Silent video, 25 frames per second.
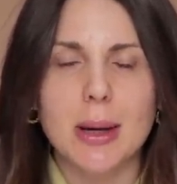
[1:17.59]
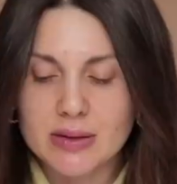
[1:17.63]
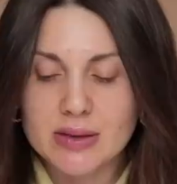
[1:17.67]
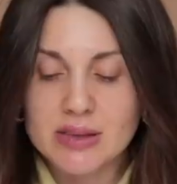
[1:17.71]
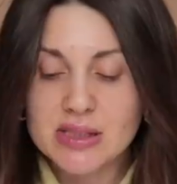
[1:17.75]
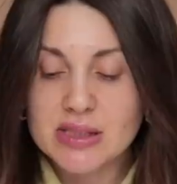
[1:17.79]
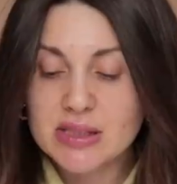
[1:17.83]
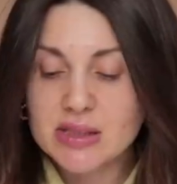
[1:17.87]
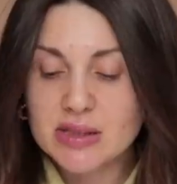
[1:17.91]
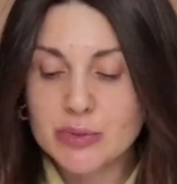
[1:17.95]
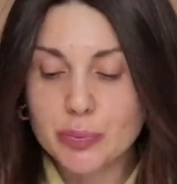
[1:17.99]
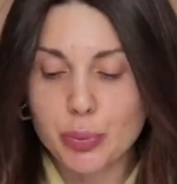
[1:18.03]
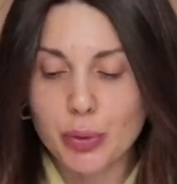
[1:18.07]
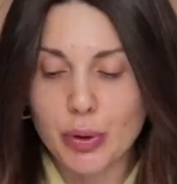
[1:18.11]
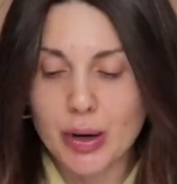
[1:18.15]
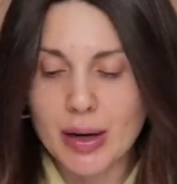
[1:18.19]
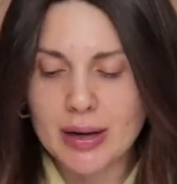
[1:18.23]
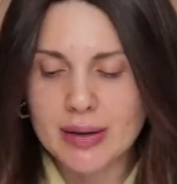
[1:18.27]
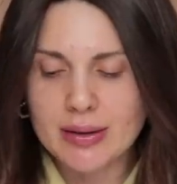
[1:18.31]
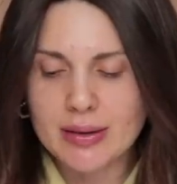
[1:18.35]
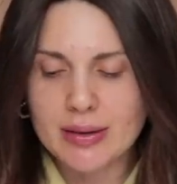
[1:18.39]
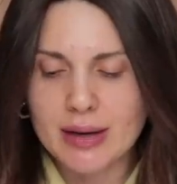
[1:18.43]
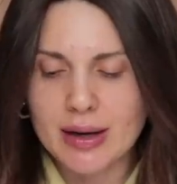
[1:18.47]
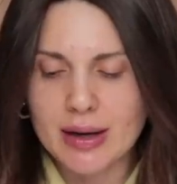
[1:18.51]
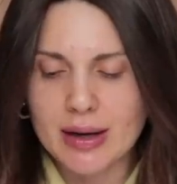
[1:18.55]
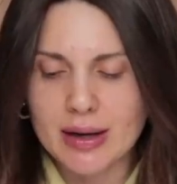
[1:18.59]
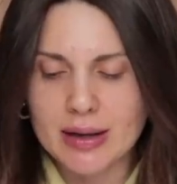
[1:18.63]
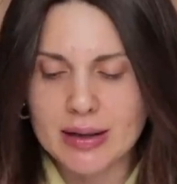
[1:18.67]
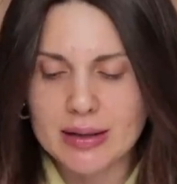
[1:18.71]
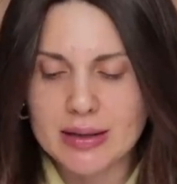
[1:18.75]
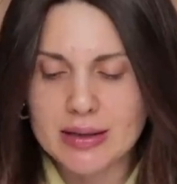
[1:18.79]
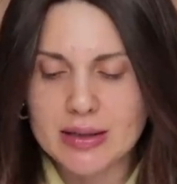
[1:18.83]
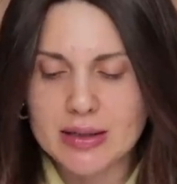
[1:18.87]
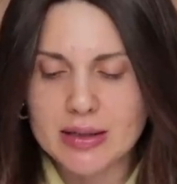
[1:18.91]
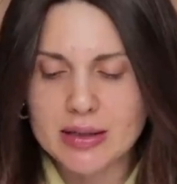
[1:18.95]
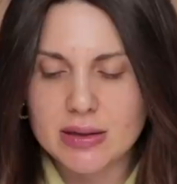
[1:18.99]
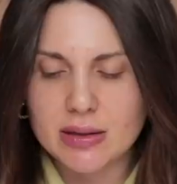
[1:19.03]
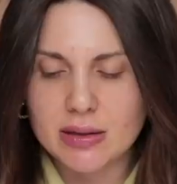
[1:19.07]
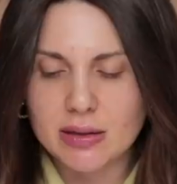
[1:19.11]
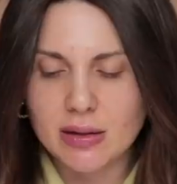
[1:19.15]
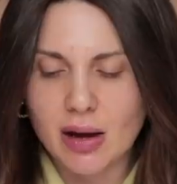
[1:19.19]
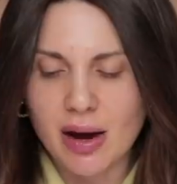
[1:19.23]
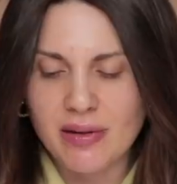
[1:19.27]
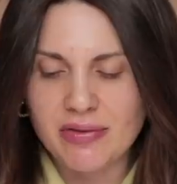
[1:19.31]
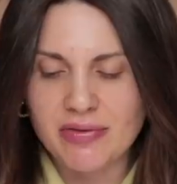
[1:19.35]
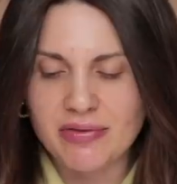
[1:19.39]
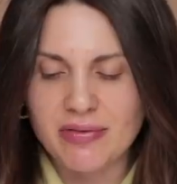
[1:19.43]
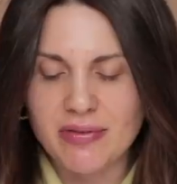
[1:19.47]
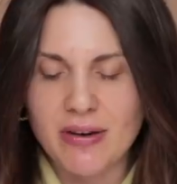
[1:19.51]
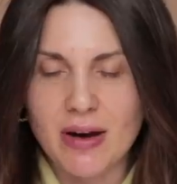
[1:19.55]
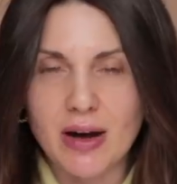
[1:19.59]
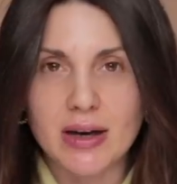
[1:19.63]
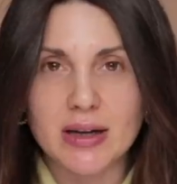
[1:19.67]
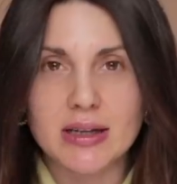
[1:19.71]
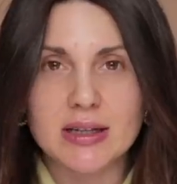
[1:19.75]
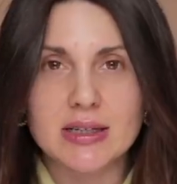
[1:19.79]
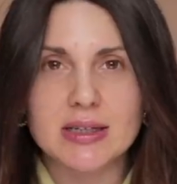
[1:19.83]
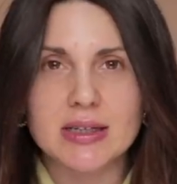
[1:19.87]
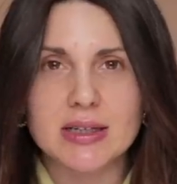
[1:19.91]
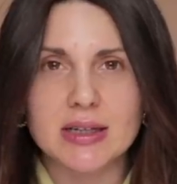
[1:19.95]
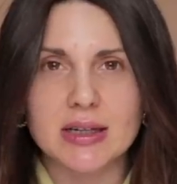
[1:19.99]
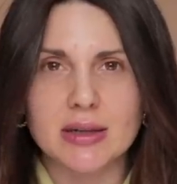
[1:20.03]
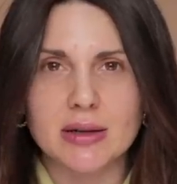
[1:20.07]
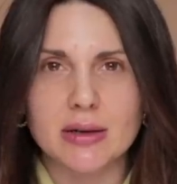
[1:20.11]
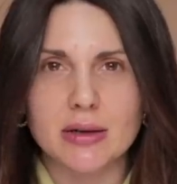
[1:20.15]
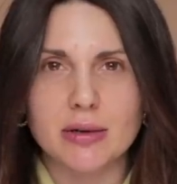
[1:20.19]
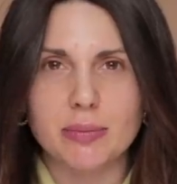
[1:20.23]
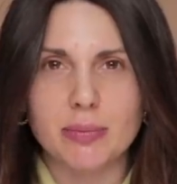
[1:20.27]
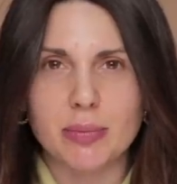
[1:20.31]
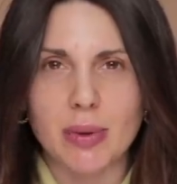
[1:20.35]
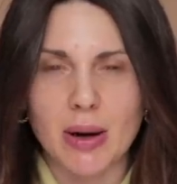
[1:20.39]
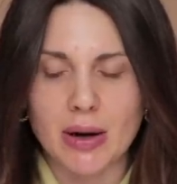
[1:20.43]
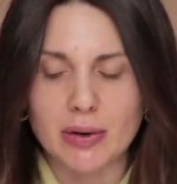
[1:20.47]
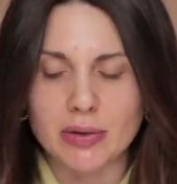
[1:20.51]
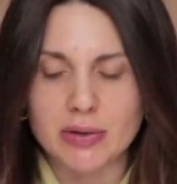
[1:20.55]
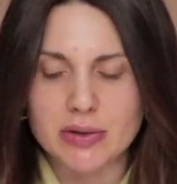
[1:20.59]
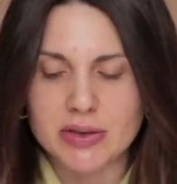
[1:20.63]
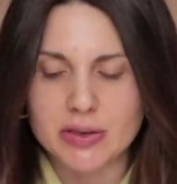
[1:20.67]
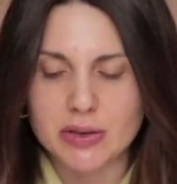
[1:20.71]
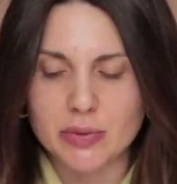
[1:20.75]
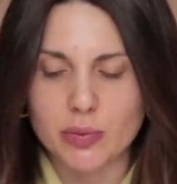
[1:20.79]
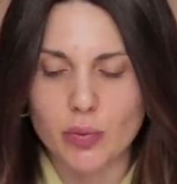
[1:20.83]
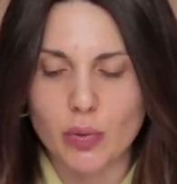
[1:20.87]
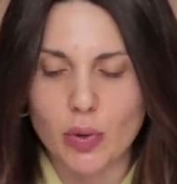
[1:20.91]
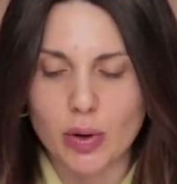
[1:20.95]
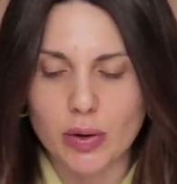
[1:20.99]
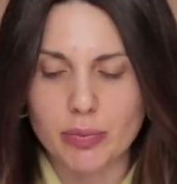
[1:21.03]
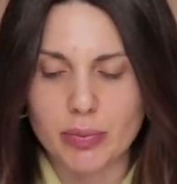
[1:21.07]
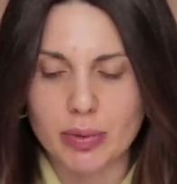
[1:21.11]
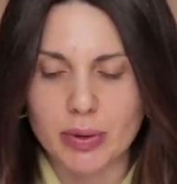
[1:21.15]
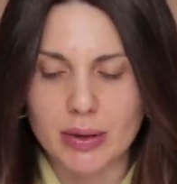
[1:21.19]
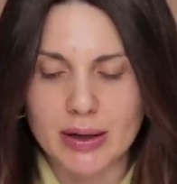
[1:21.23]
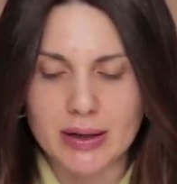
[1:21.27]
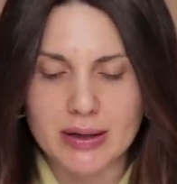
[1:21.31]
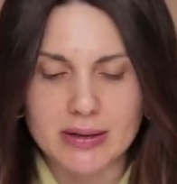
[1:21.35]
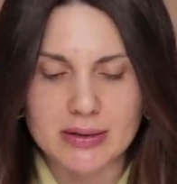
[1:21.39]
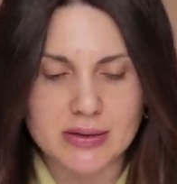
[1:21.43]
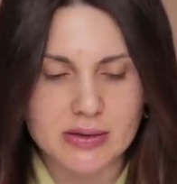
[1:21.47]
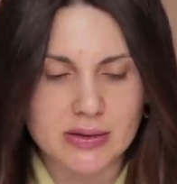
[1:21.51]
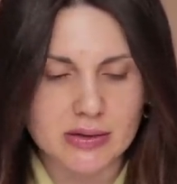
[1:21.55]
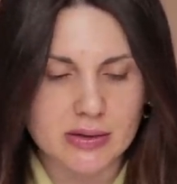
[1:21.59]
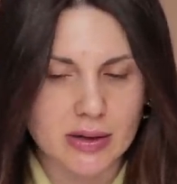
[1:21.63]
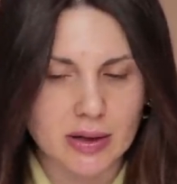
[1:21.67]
This is a brand that I find in Paris in one place,